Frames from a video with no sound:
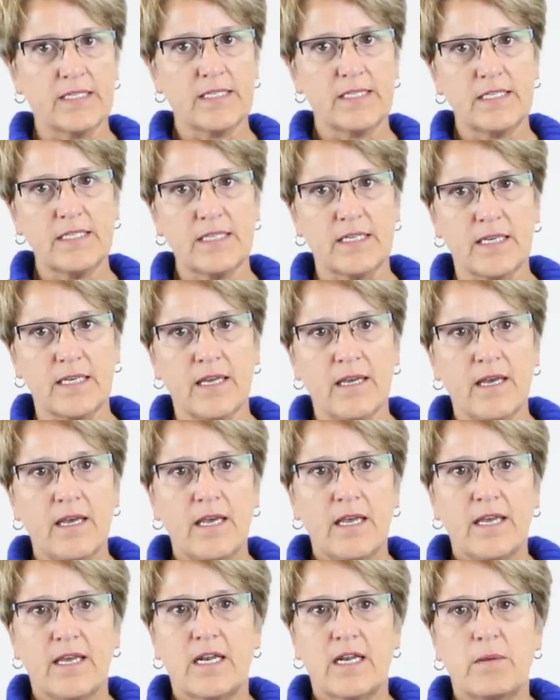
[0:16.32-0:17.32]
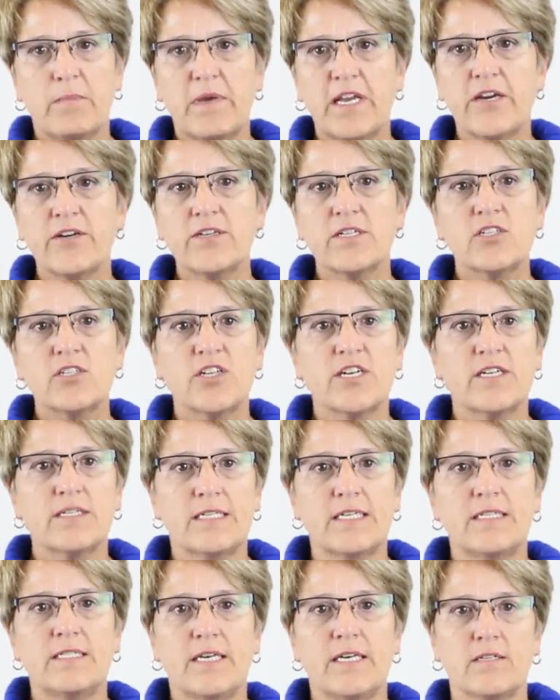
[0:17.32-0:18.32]
ISD, and I'm here to share
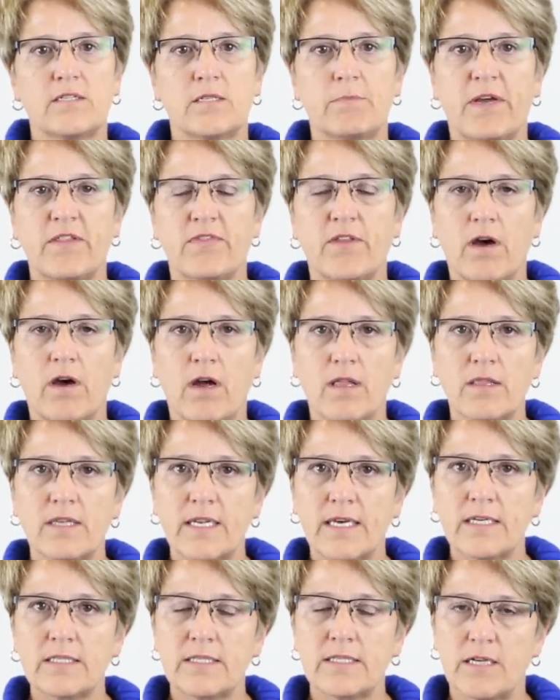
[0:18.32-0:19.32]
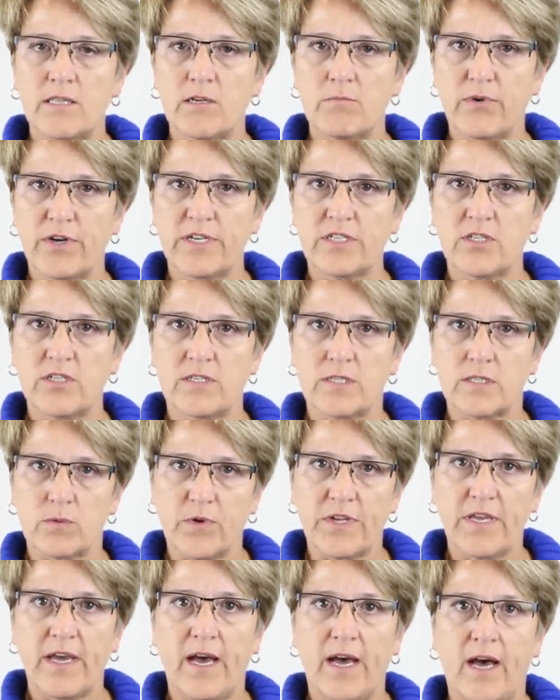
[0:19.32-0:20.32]
details about the holiday celebrations
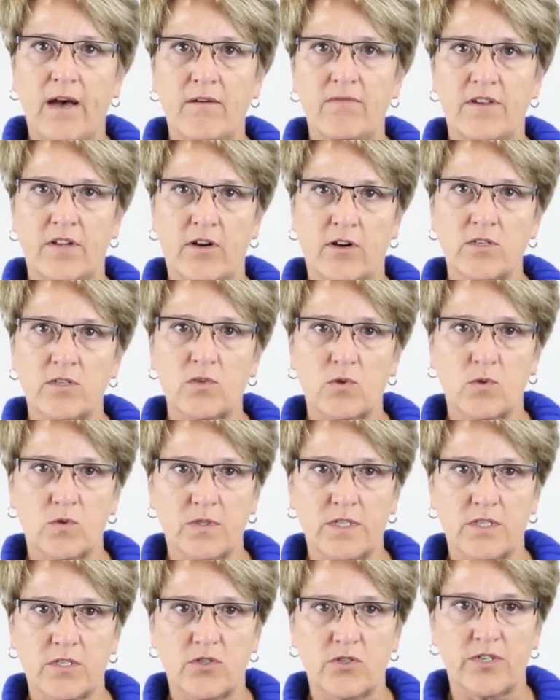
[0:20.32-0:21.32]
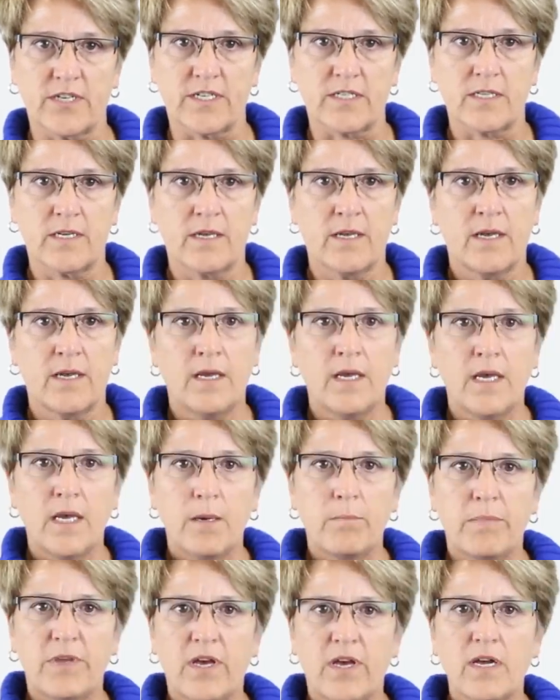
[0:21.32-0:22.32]
we have in our school district.
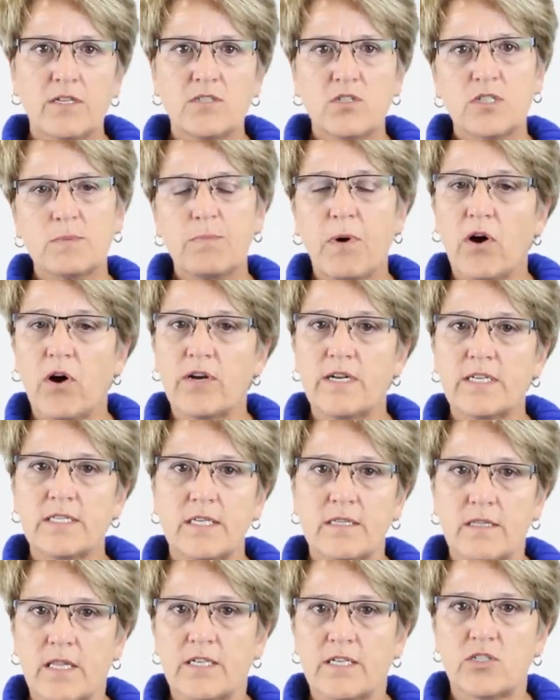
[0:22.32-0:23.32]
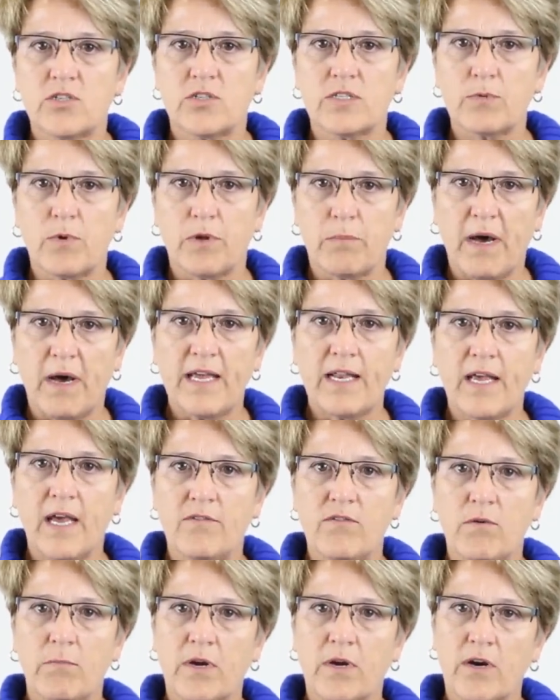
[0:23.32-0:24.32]
Beyond just parties and lunches we might
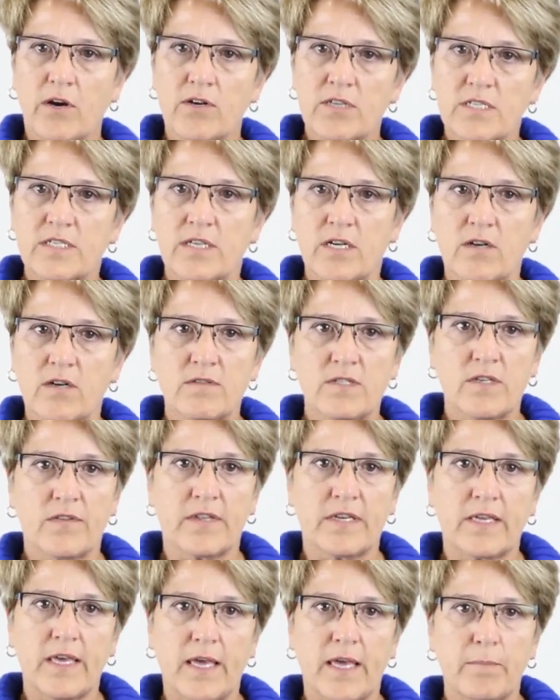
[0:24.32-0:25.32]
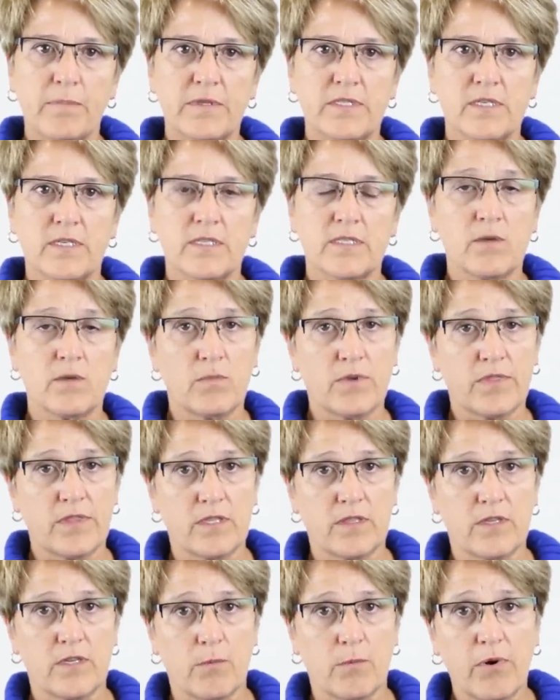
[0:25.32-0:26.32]
have among ourselves on the campuses and
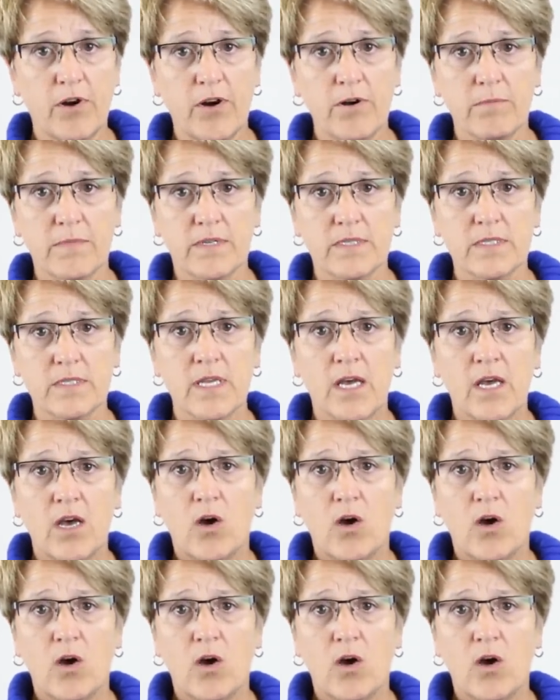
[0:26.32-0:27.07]
within the departments,